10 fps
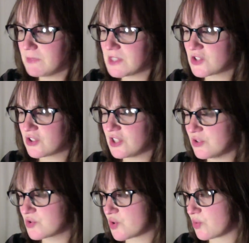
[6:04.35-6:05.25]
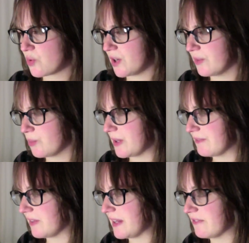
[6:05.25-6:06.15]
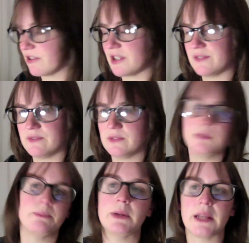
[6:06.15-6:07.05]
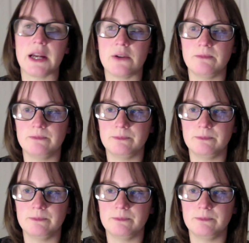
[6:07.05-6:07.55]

It's not the usual kind of wheat flavour I pick out,